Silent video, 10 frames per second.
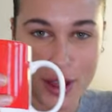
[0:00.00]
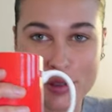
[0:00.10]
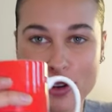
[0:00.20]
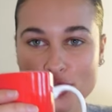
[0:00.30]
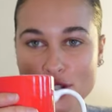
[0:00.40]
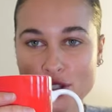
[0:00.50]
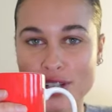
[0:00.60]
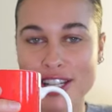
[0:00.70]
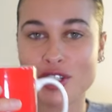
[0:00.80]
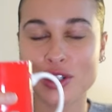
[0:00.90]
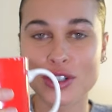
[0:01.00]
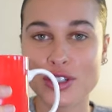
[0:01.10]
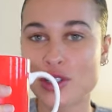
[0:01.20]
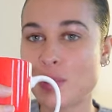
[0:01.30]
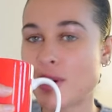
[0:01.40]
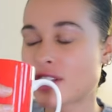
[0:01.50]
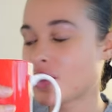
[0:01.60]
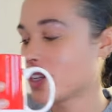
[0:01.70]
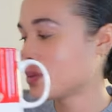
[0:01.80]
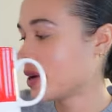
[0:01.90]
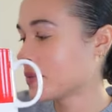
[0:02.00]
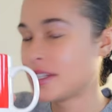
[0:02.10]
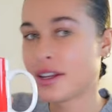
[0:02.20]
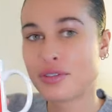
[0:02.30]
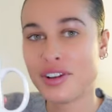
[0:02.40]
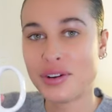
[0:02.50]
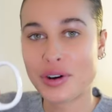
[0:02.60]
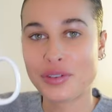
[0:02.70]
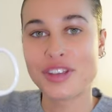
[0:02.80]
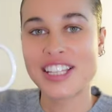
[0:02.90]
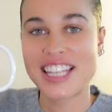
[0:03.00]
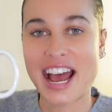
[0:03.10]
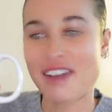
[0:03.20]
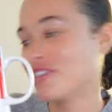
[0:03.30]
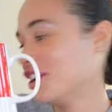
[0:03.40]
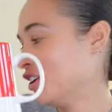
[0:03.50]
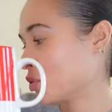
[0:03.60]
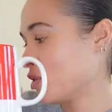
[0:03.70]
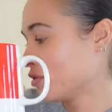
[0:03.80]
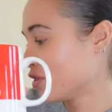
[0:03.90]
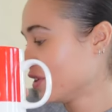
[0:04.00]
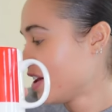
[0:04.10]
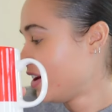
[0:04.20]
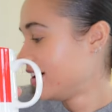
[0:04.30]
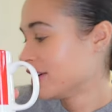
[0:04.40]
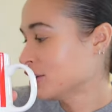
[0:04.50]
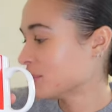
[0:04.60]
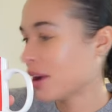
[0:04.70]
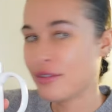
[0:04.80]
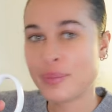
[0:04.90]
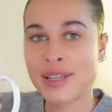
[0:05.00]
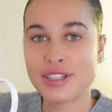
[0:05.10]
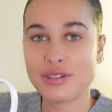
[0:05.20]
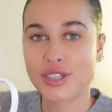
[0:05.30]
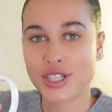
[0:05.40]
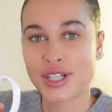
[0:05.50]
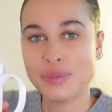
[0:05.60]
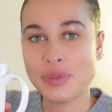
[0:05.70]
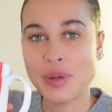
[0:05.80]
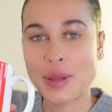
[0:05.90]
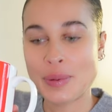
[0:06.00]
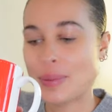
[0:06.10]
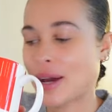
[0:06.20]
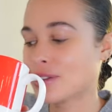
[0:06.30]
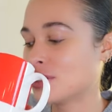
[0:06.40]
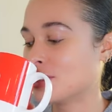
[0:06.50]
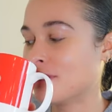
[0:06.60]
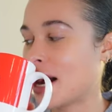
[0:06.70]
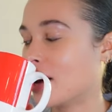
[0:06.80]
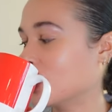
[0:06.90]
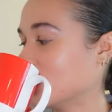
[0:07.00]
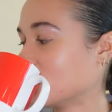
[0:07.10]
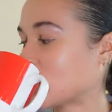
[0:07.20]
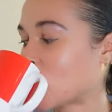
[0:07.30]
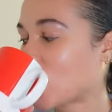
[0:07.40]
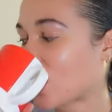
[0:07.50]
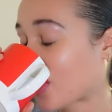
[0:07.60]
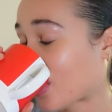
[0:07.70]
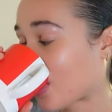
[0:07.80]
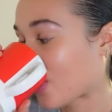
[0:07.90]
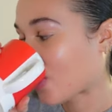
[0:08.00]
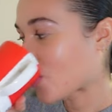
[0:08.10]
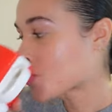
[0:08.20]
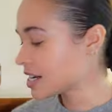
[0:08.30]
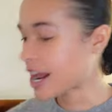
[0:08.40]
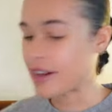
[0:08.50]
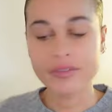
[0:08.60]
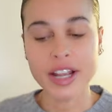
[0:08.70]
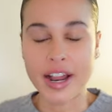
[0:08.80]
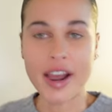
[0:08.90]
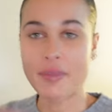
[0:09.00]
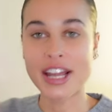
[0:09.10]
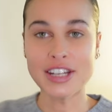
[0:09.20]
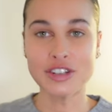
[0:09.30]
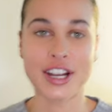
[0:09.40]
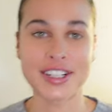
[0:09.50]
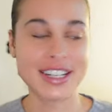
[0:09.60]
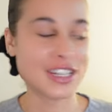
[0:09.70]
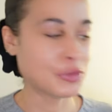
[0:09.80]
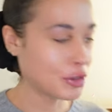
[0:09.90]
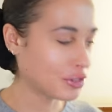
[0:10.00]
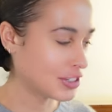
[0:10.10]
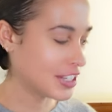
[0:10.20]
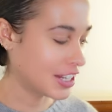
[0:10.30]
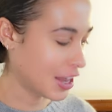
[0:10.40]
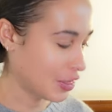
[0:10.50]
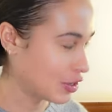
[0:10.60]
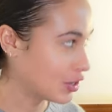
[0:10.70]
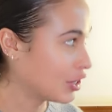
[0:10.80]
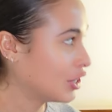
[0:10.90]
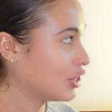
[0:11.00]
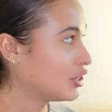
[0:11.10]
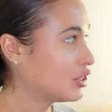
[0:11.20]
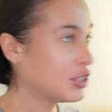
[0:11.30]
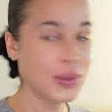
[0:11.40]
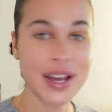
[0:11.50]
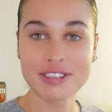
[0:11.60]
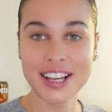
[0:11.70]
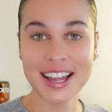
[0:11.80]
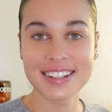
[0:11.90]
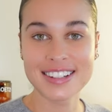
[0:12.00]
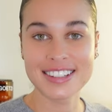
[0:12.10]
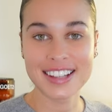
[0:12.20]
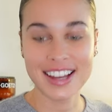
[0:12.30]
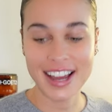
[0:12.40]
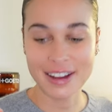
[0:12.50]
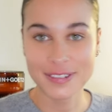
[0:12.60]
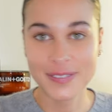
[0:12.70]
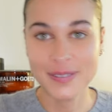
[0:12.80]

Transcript: laugh. I was enjoying that chocolate so much. I went to make myself a little coffee to have along with some other piece of chocolate I'm about to devour. Okay, I'm getting distracted. Let's move on to the other two advent calendars that I have.